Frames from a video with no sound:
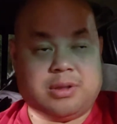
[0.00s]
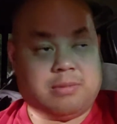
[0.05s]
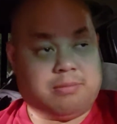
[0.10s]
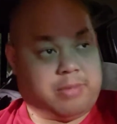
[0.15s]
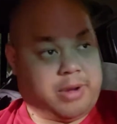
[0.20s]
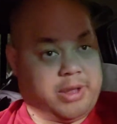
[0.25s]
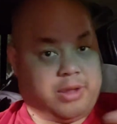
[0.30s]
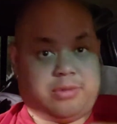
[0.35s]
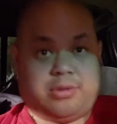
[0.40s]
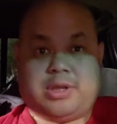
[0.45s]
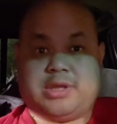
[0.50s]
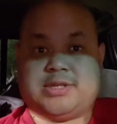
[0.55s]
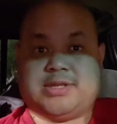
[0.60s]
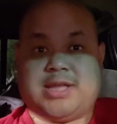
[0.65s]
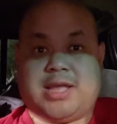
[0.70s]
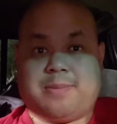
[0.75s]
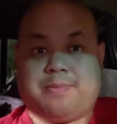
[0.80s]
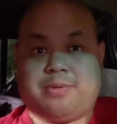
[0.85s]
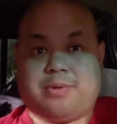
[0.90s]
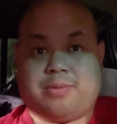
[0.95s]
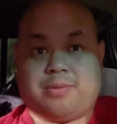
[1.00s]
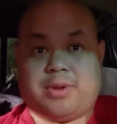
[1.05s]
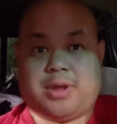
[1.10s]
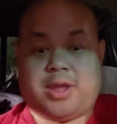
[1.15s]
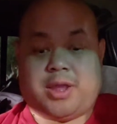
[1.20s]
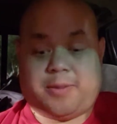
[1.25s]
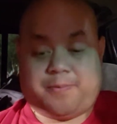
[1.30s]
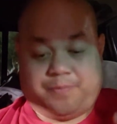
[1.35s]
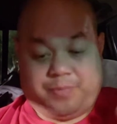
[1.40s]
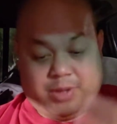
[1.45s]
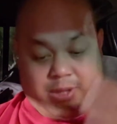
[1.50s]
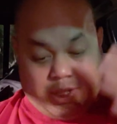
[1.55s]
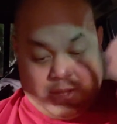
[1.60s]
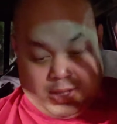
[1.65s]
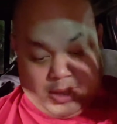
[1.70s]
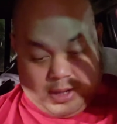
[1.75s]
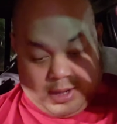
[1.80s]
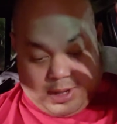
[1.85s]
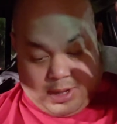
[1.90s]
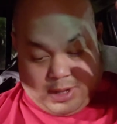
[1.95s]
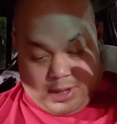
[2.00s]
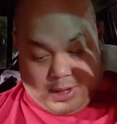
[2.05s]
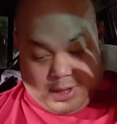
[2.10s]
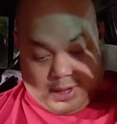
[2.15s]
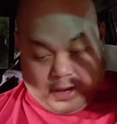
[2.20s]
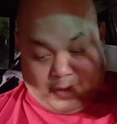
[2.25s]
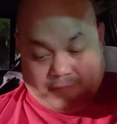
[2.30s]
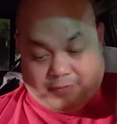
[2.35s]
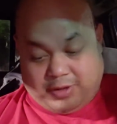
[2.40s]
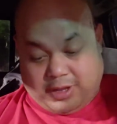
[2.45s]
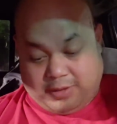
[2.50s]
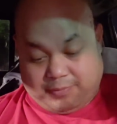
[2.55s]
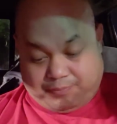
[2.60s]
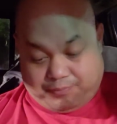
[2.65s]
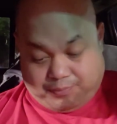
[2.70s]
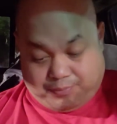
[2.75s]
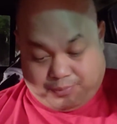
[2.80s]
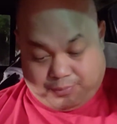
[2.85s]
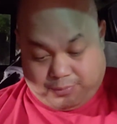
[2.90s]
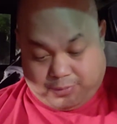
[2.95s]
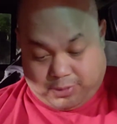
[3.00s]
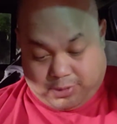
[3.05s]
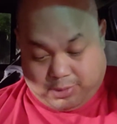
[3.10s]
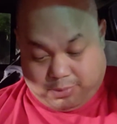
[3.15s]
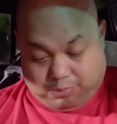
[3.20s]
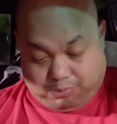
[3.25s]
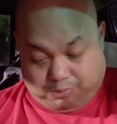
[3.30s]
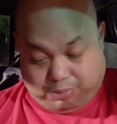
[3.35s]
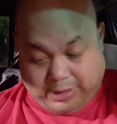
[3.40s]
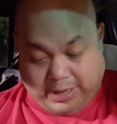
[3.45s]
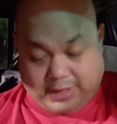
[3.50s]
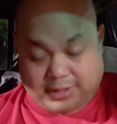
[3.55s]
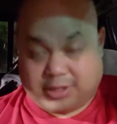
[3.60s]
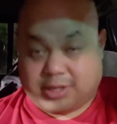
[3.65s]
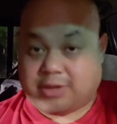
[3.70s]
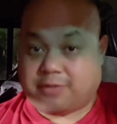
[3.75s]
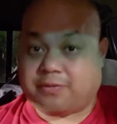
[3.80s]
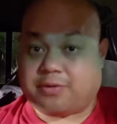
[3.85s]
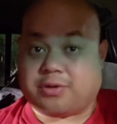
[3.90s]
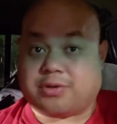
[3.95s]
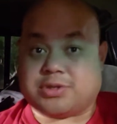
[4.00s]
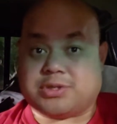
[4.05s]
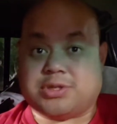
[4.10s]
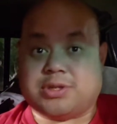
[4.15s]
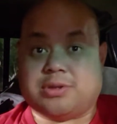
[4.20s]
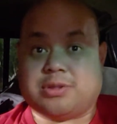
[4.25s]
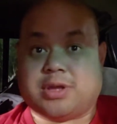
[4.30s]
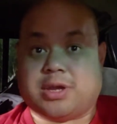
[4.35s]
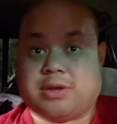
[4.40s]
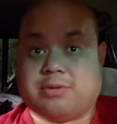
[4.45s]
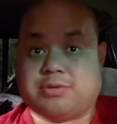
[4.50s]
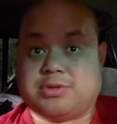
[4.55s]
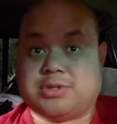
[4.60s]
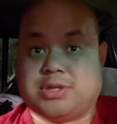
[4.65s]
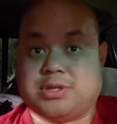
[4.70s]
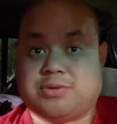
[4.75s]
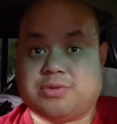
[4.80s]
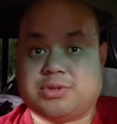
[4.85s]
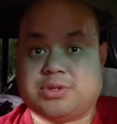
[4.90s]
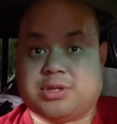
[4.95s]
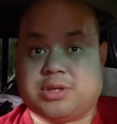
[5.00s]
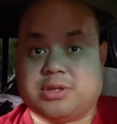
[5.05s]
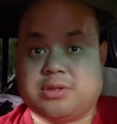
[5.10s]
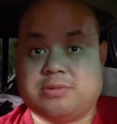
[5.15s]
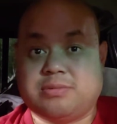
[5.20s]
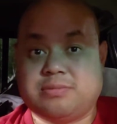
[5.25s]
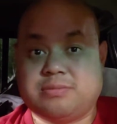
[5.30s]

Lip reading: My own example, right? I've let plenty of girls know that I was interested.